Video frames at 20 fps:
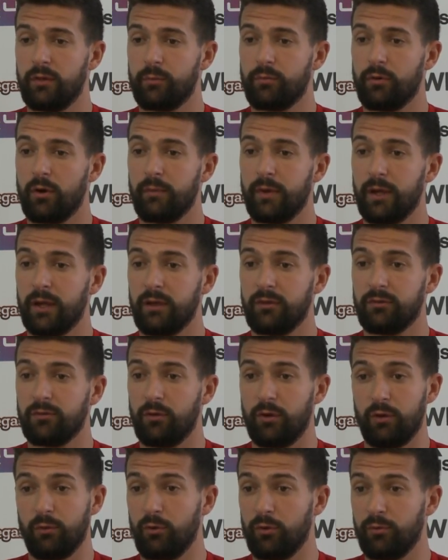Premier League.
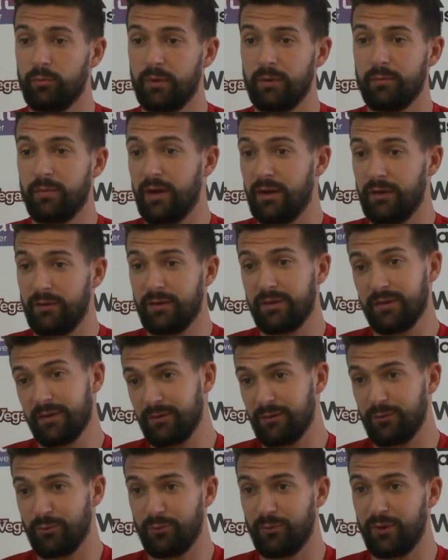So it won't be by
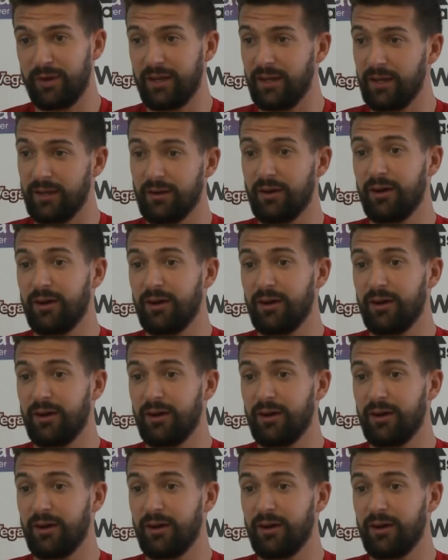winning